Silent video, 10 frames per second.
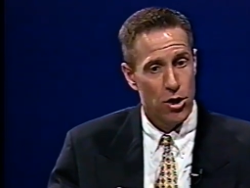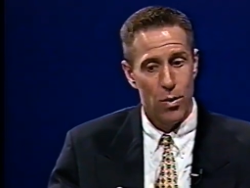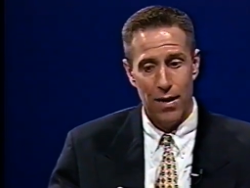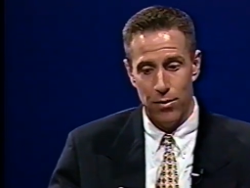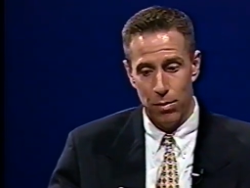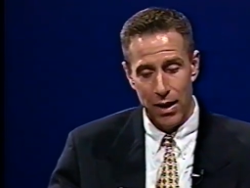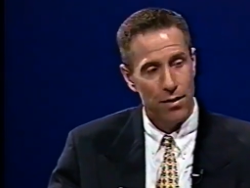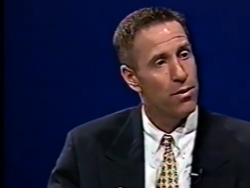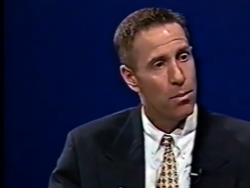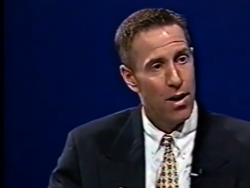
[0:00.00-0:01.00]
You have to
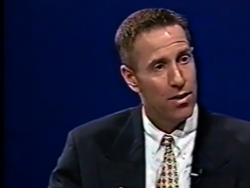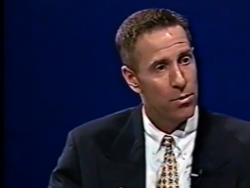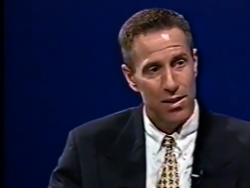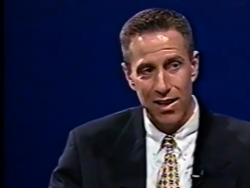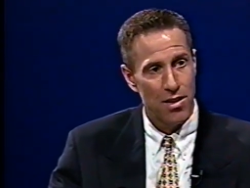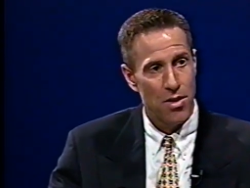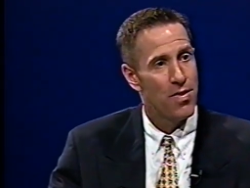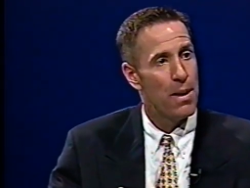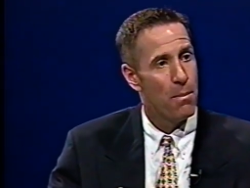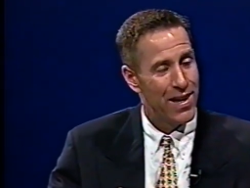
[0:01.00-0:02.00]
plan for the possibility that
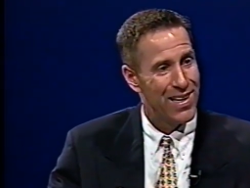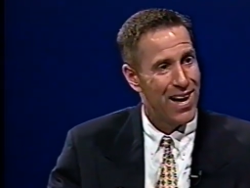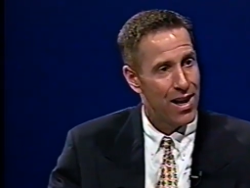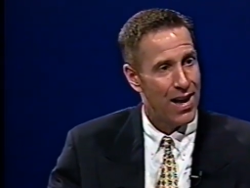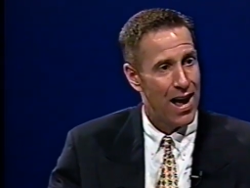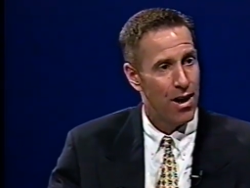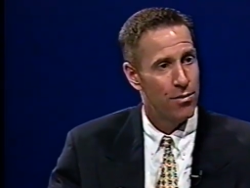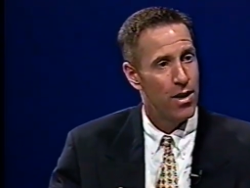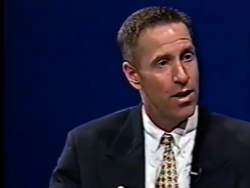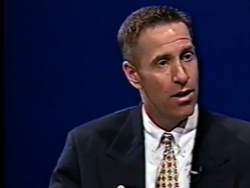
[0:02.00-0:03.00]
they might not
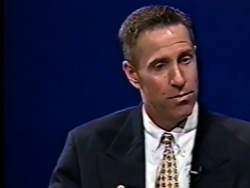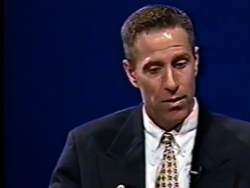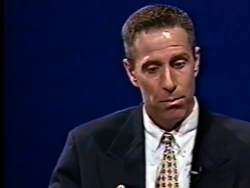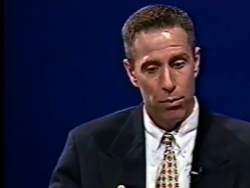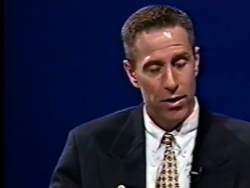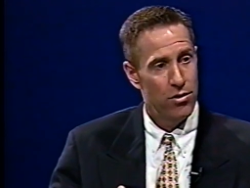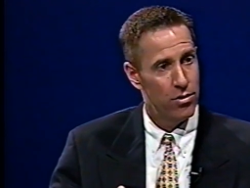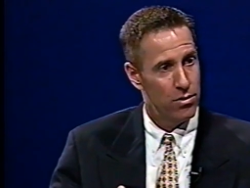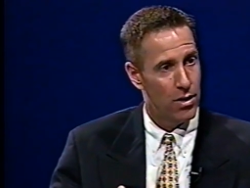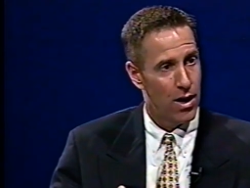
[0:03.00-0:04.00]
have a, a
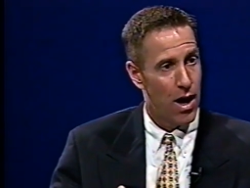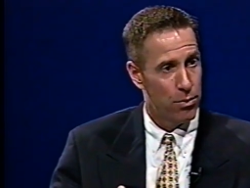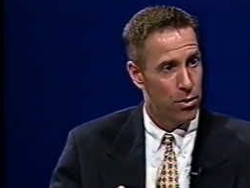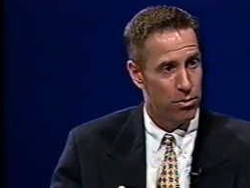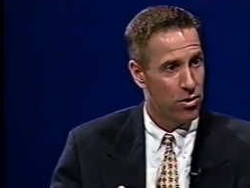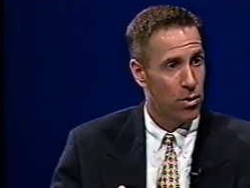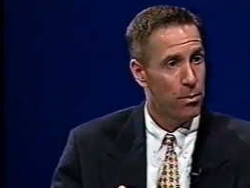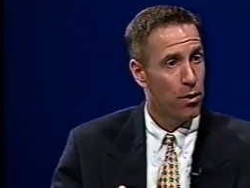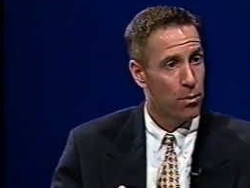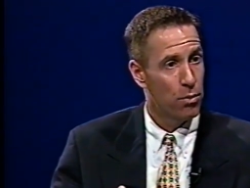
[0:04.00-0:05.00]
bridge uh, opera, uh, someone
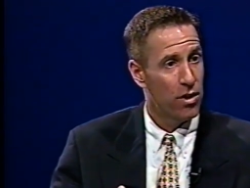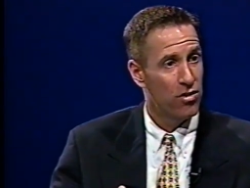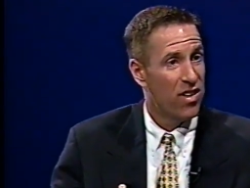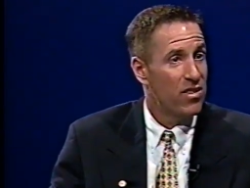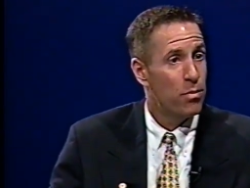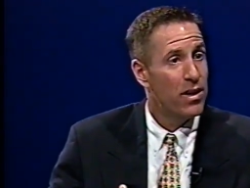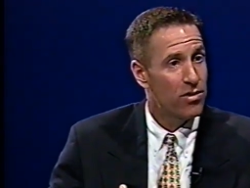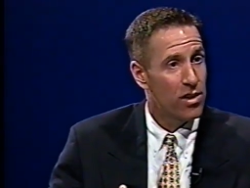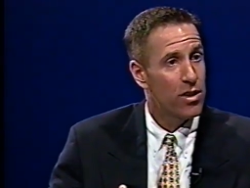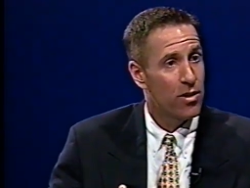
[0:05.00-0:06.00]
up on the bridge that
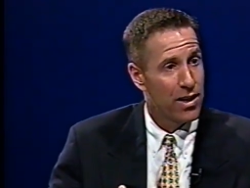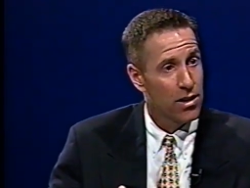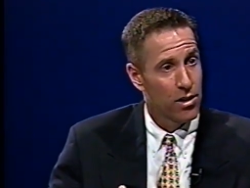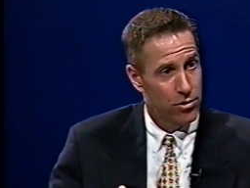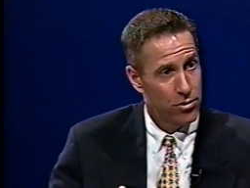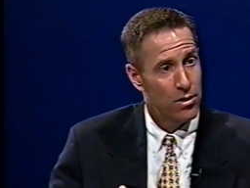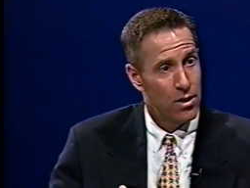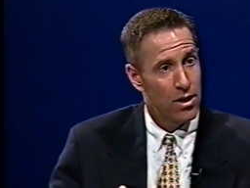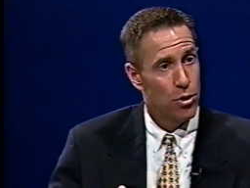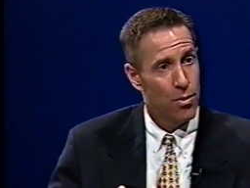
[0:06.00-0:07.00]
speaks clear English.
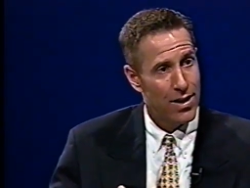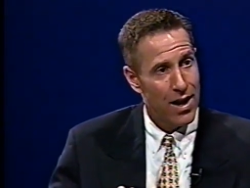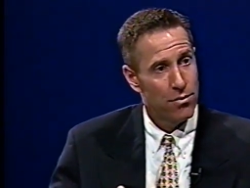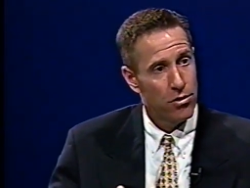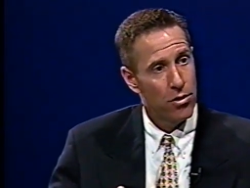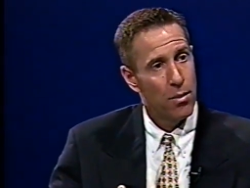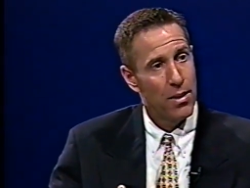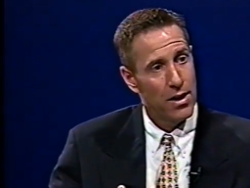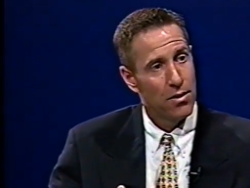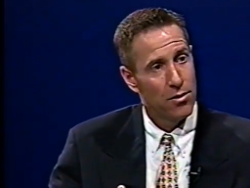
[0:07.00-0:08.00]
You might have to start
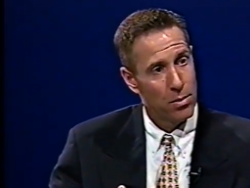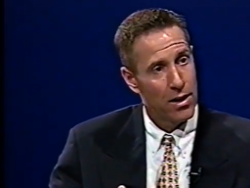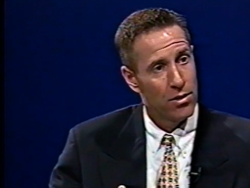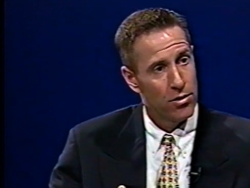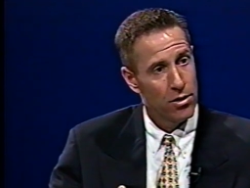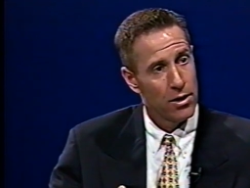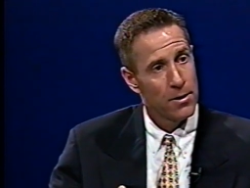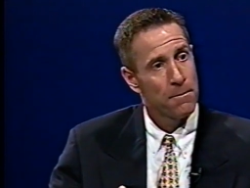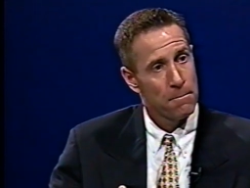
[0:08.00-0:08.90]
making these plans early.